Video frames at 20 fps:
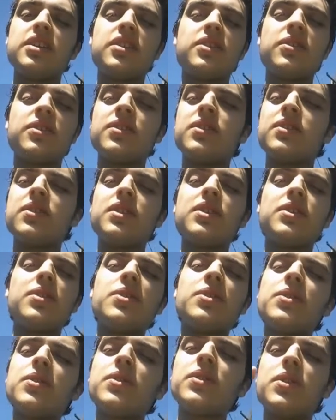Don't.
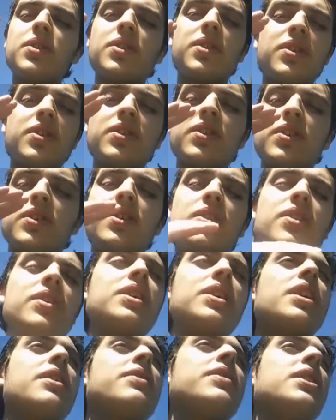
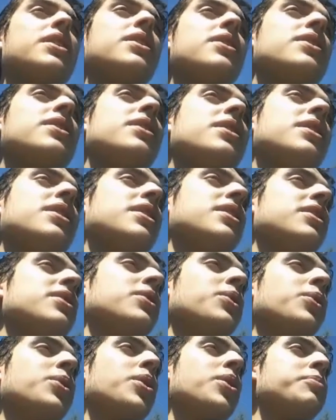I bet you
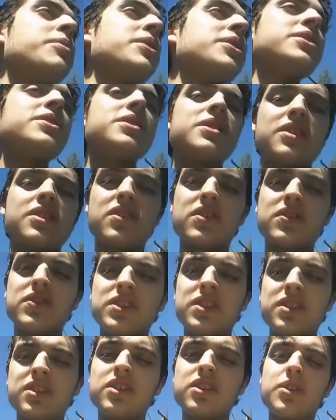normies have
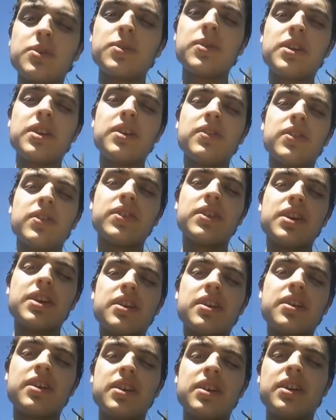seen the newer Evil
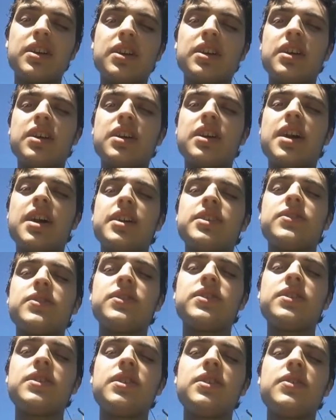Dead and Ash
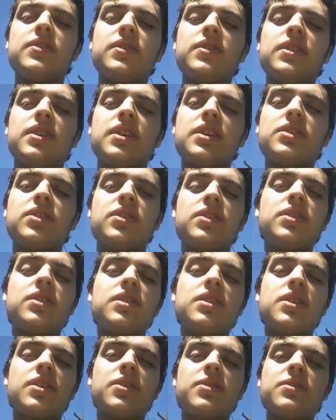vs. Evil Dead. That's all you
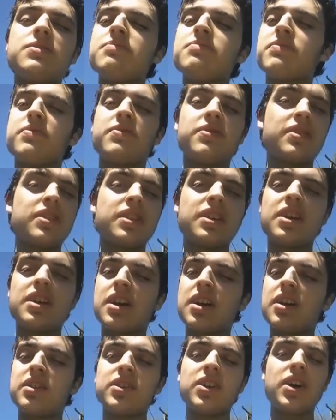know.
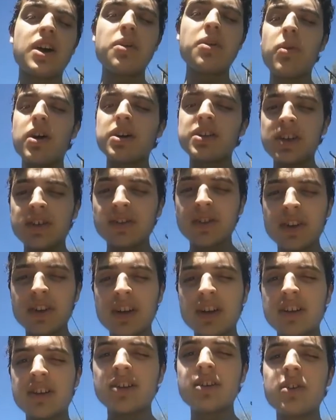You gotta watch Evil
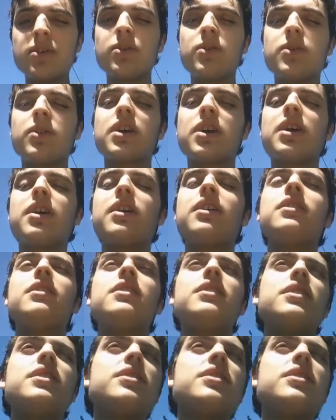Dead 2, okay?